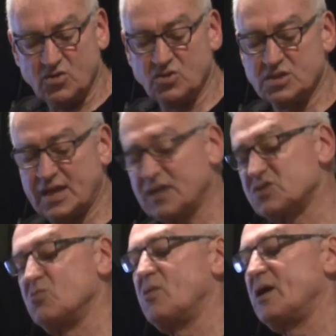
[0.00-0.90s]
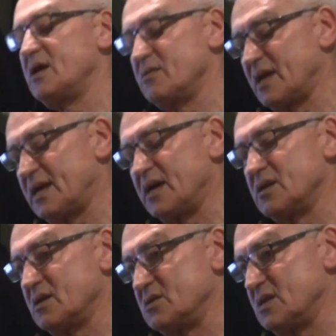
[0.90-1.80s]
You tax away that
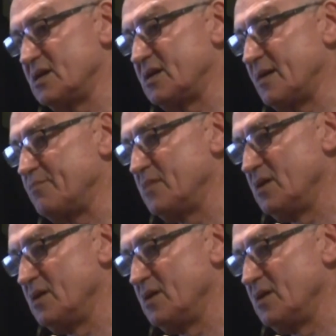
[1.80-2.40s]
unearned income.